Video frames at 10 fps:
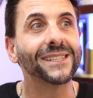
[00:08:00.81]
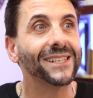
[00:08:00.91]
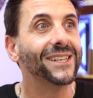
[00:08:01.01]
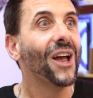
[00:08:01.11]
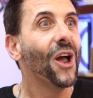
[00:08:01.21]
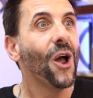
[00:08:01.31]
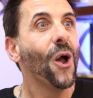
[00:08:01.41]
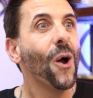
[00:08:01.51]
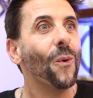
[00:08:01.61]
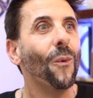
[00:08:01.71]
and
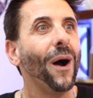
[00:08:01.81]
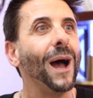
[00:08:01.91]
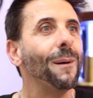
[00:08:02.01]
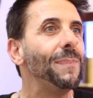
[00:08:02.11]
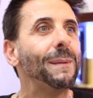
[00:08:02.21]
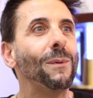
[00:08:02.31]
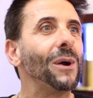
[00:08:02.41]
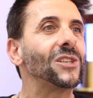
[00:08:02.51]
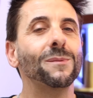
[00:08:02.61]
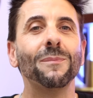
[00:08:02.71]
why aren't people
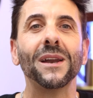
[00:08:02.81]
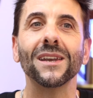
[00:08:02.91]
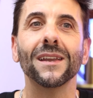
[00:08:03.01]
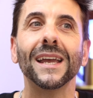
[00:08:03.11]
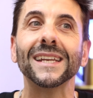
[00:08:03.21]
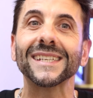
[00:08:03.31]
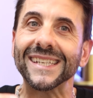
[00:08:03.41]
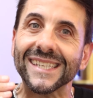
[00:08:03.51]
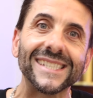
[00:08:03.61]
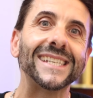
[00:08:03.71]
watching? But it's
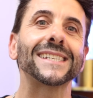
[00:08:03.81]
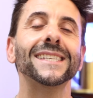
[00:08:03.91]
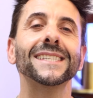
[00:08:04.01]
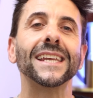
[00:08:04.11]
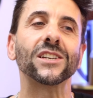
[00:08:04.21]
consistency.